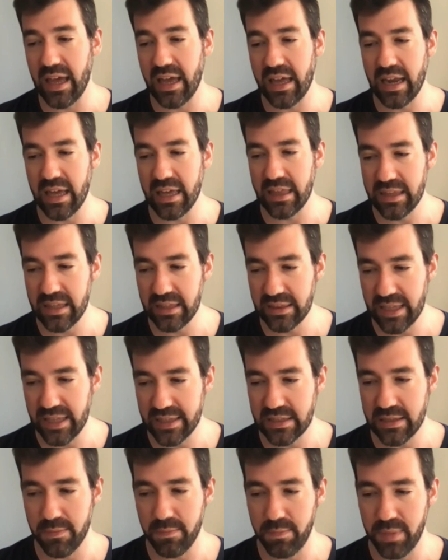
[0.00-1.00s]
I think
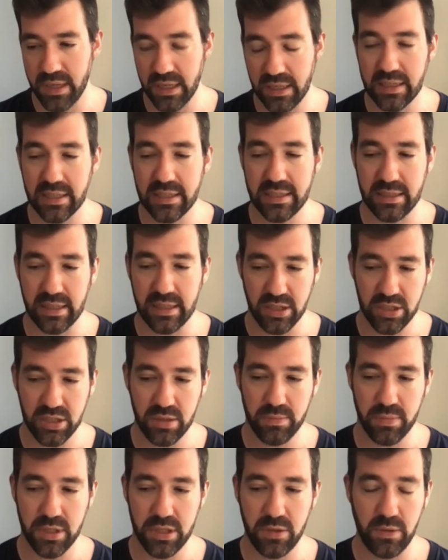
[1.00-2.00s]
that's a big
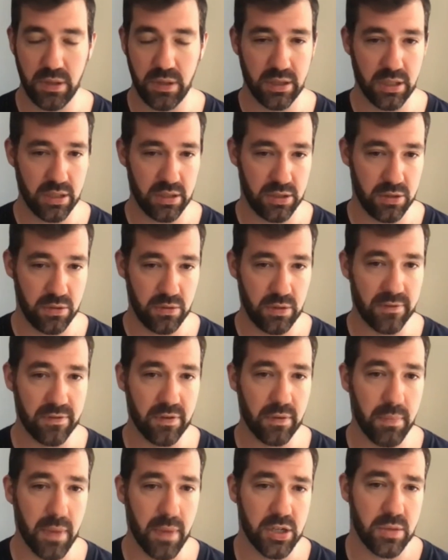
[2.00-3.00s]
distinction between the two
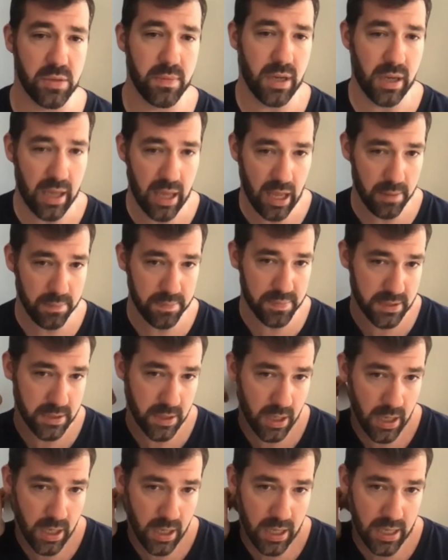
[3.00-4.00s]
different measurement camps
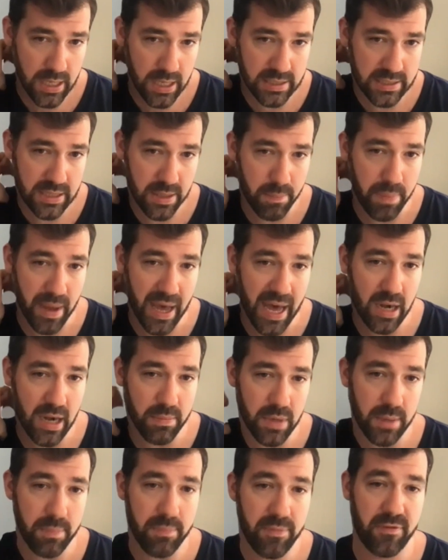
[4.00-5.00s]
is the
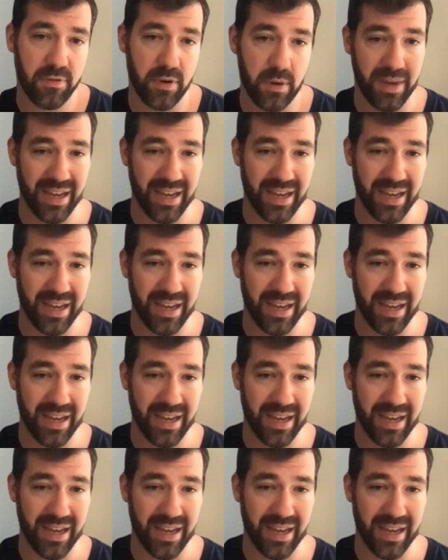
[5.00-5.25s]
bottom up from